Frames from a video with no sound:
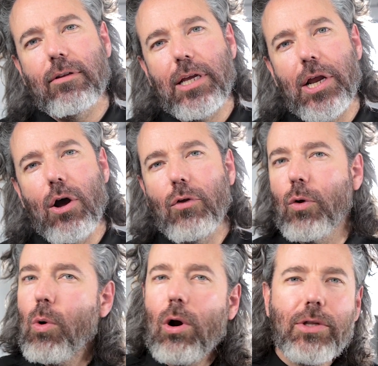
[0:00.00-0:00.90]
You know,
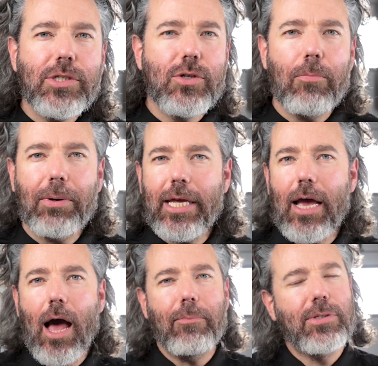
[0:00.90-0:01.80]
the world is
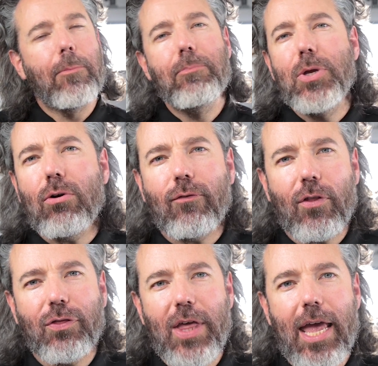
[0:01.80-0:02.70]
opening up. It's a
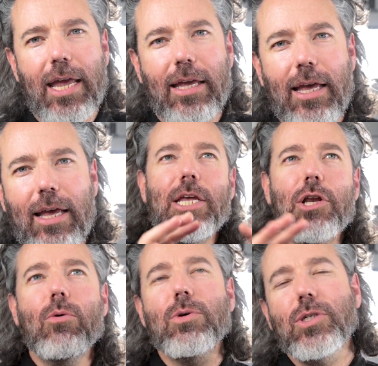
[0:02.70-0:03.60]
beautiful thing.
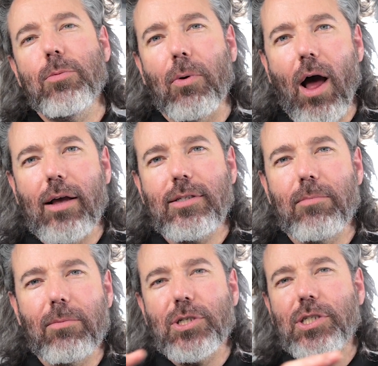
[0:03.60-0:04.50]
You know, it was super
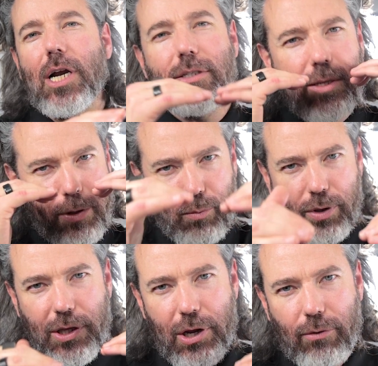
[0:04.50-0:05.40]
awesome. I'm gonna share something
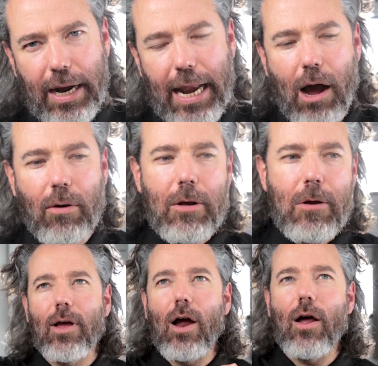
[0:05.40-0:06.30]
with you here right now.
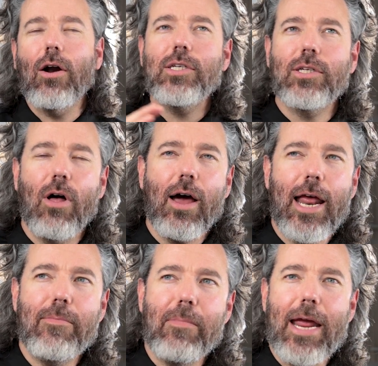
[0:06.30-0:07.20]
Our salon
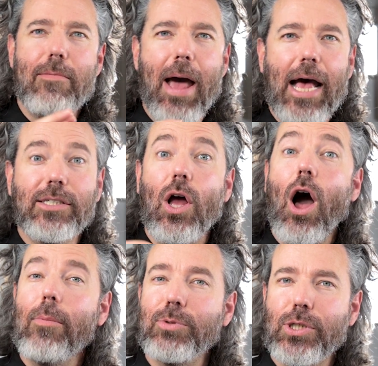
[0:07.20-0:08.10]
had made mask
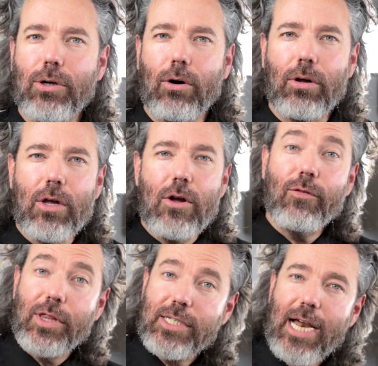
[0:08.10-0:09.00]
optional
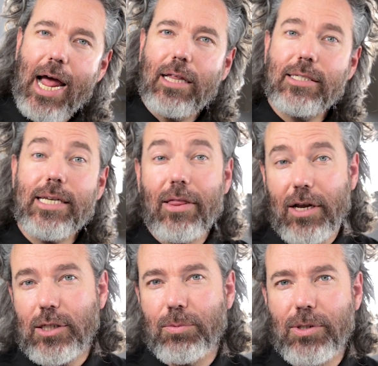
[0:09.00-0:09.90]
for the stylist and the
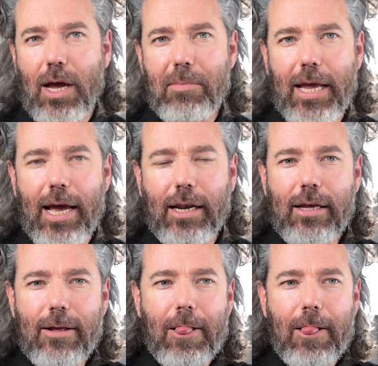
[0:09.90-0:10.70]
customers coming in.